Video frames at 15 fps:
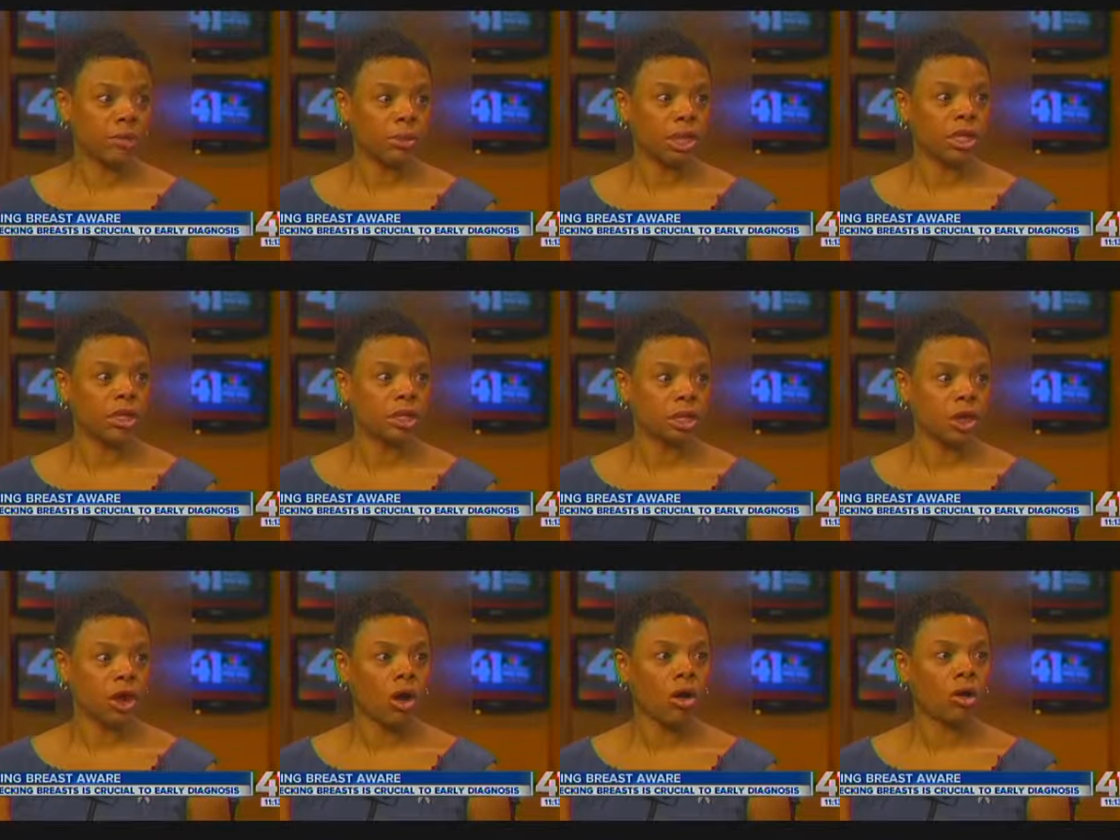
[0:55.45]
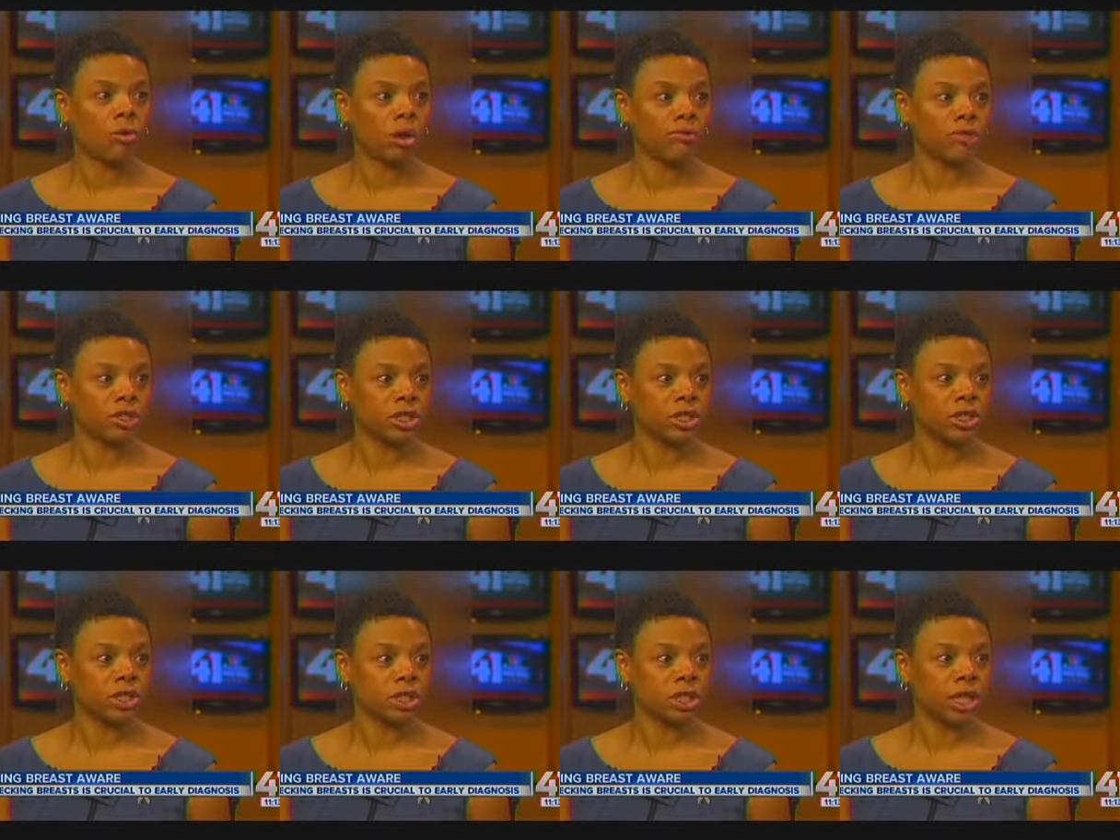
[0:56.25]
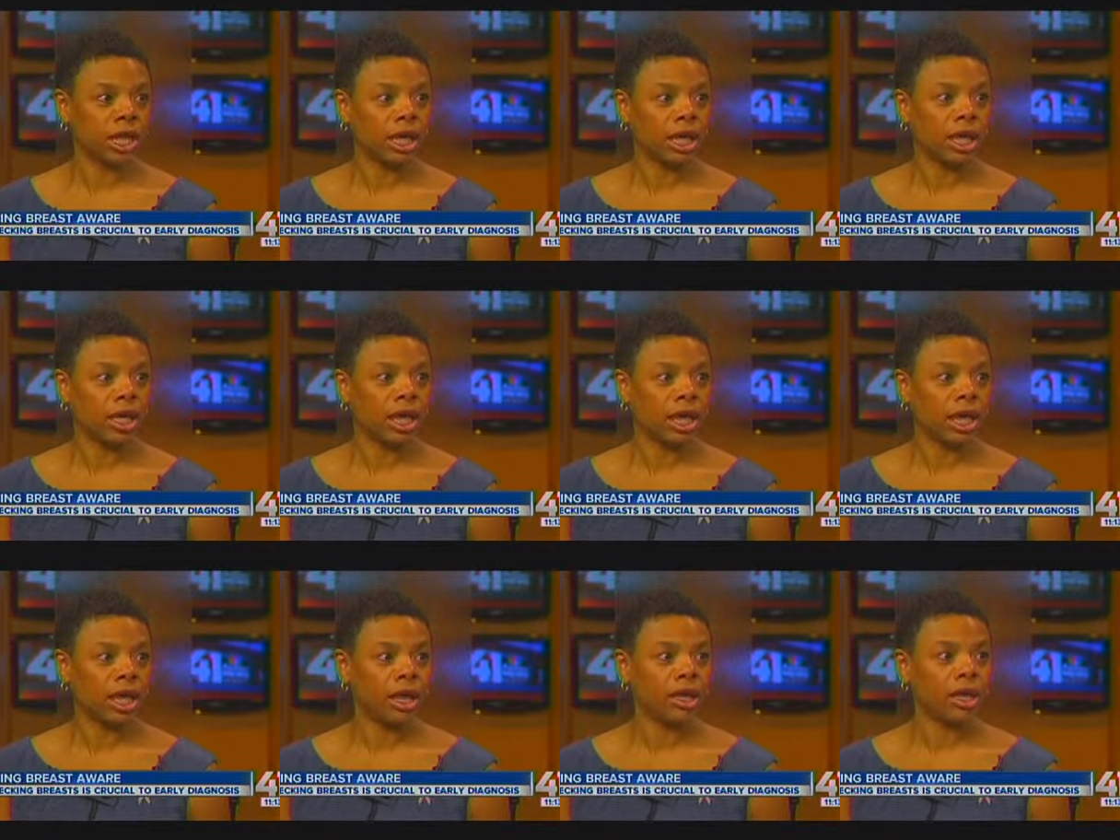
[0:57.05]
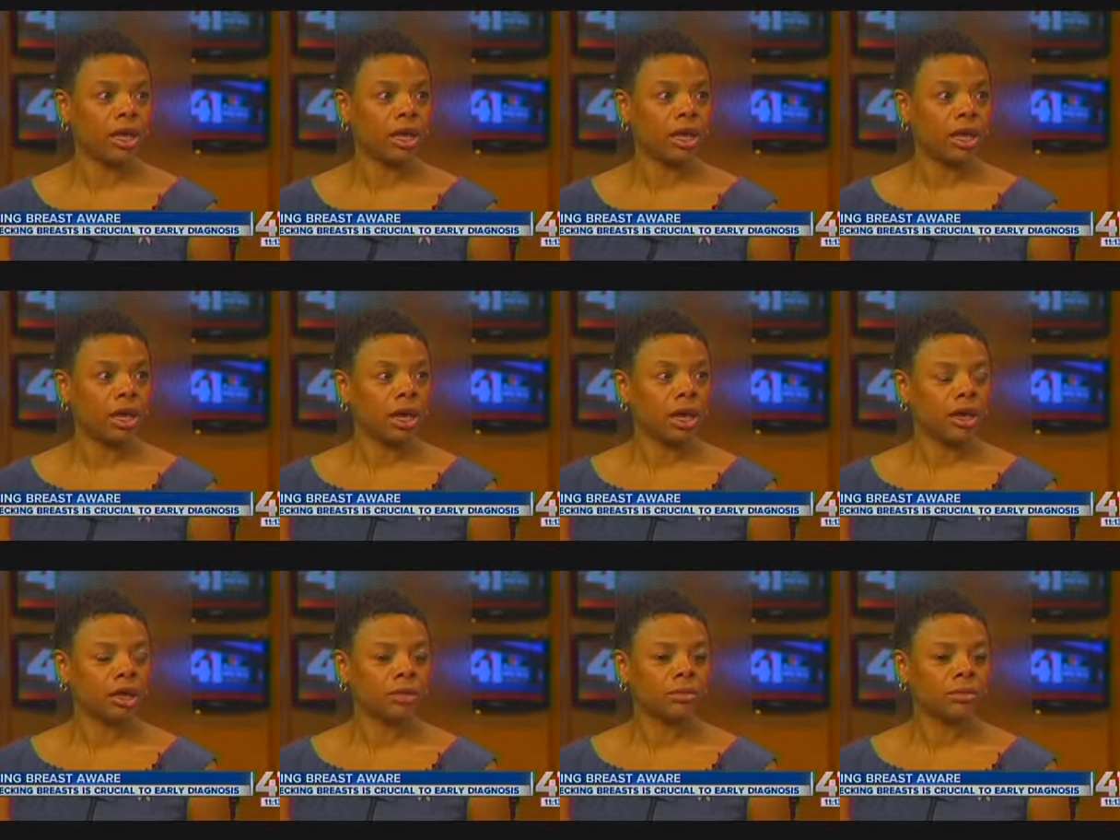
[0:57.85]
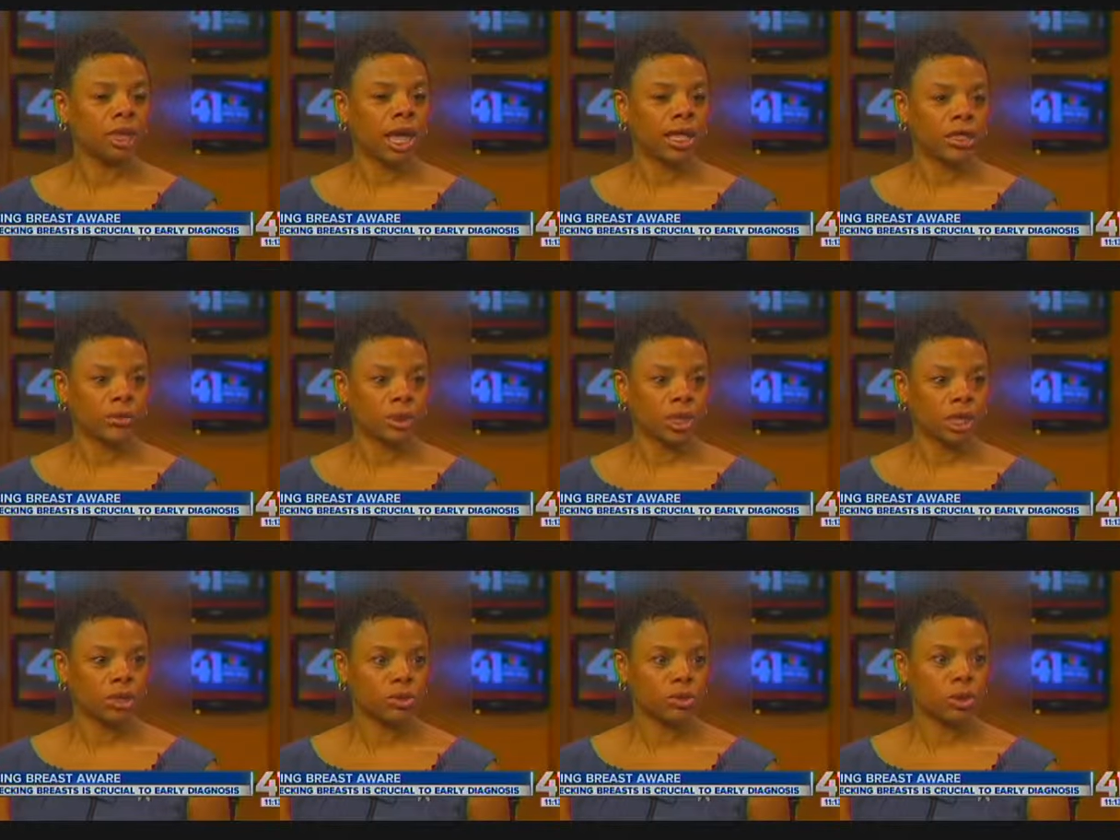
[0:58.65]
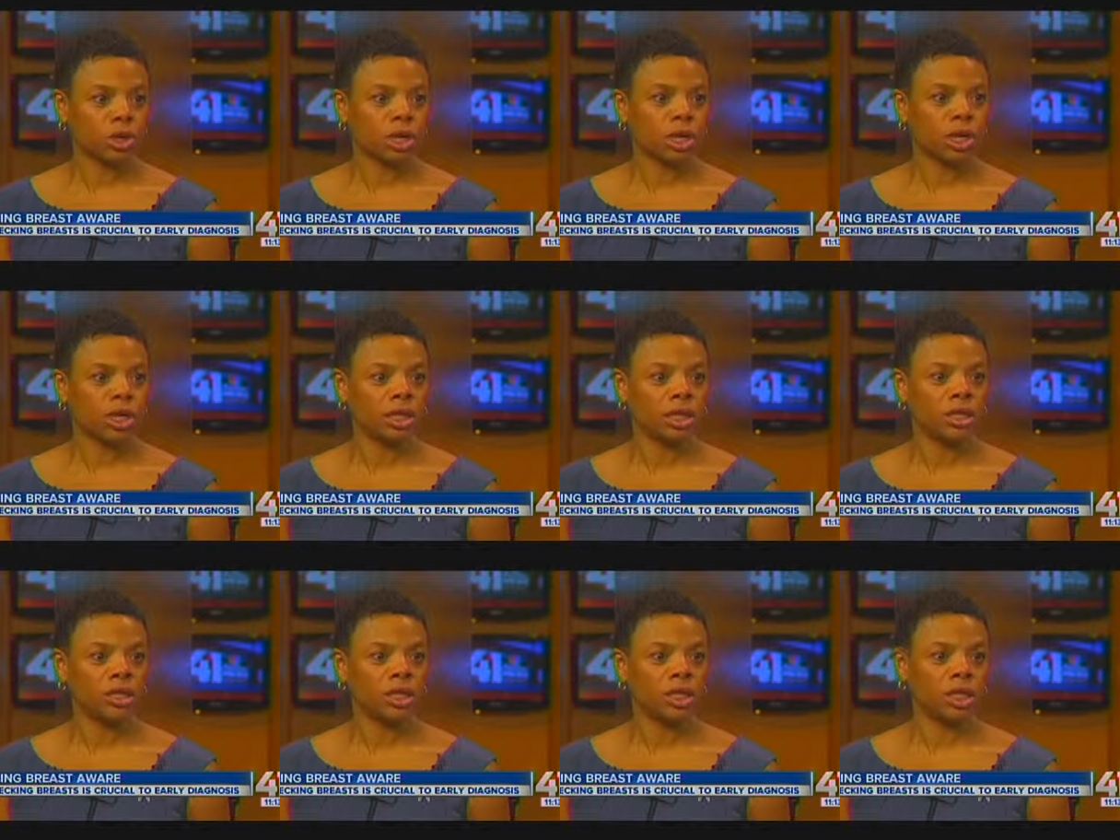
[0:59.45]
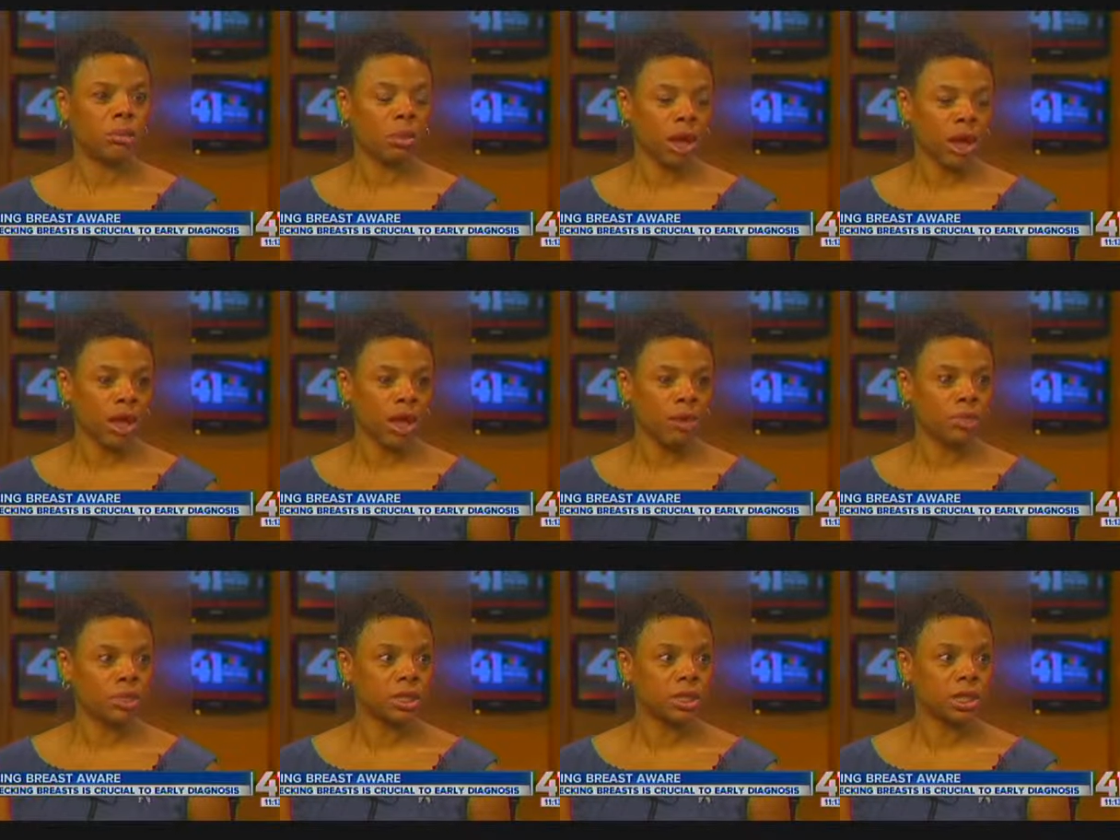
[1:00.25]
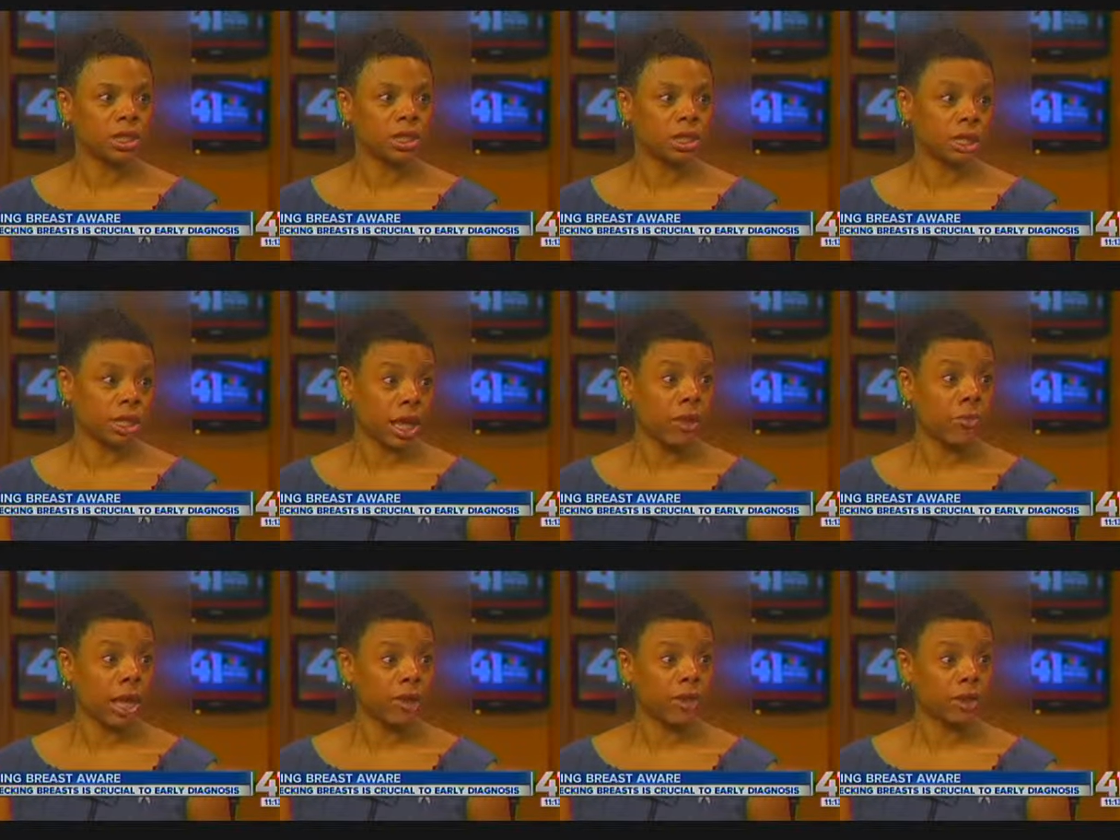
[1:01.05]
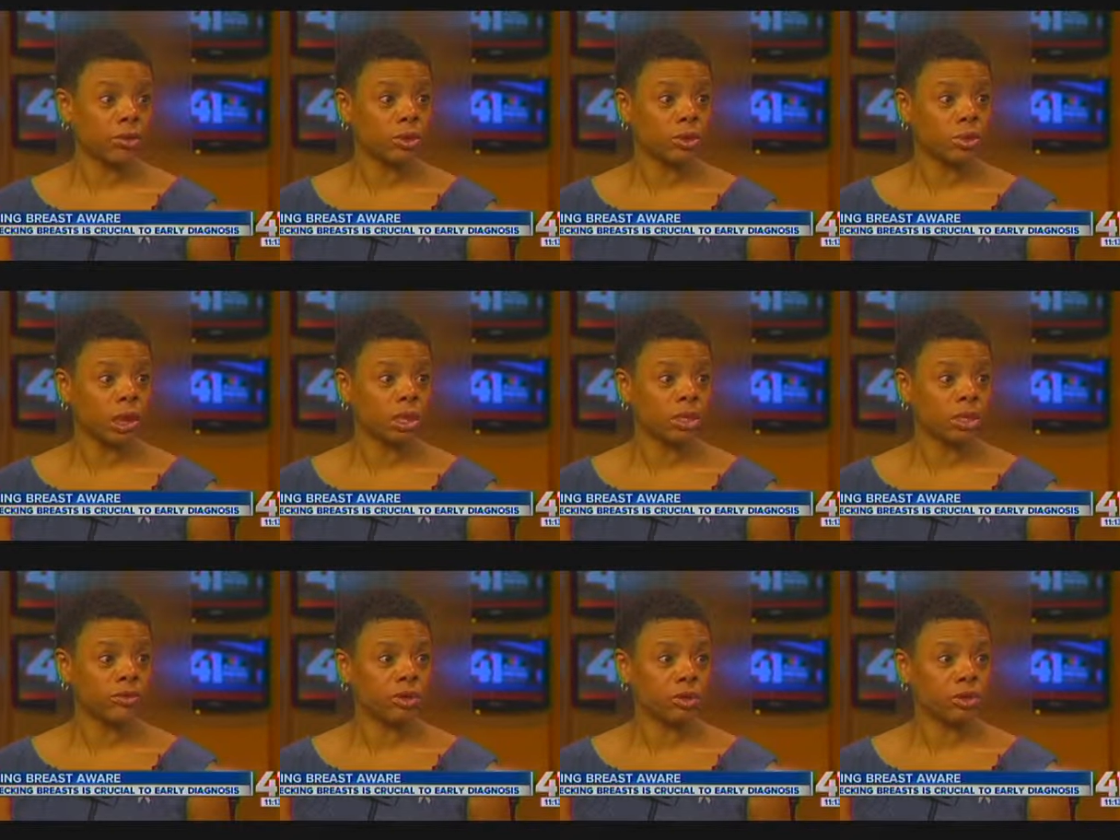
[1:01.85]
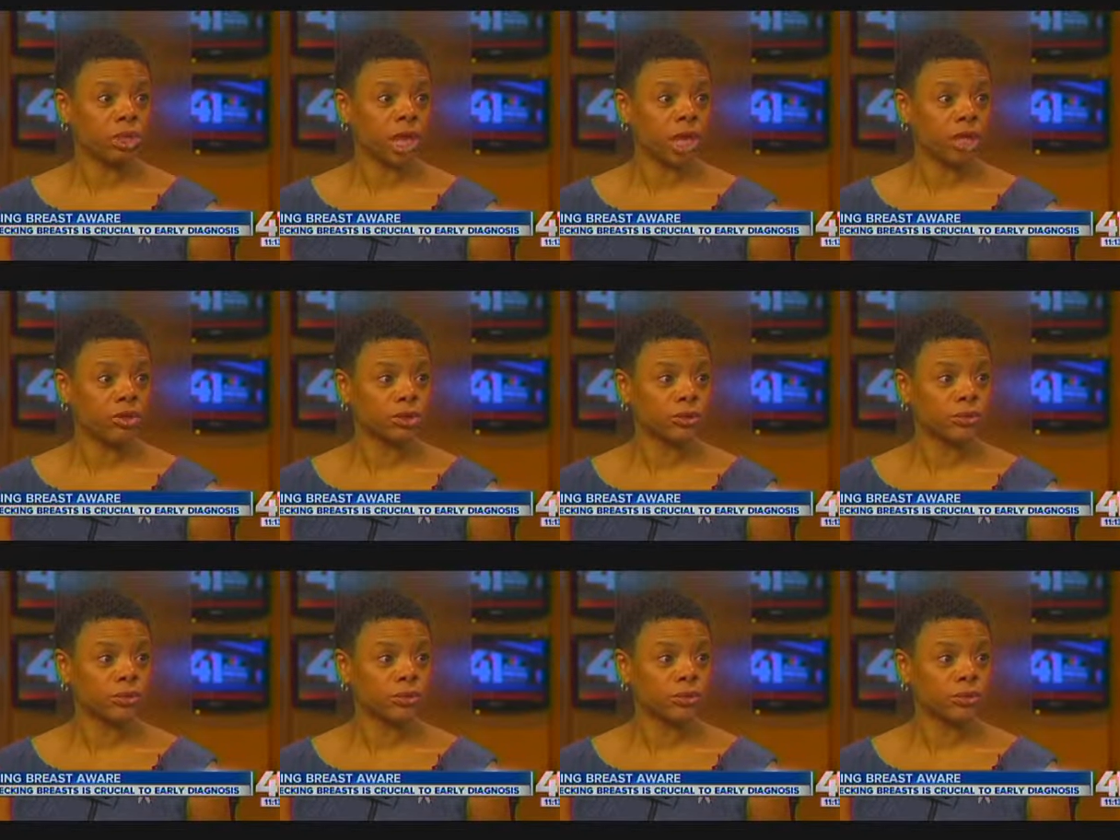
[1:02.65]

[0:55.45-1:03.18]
I immediately called my physician and had um, had some tests run, and and then she did a biopsy, and it came back that it was positive and it was cancer.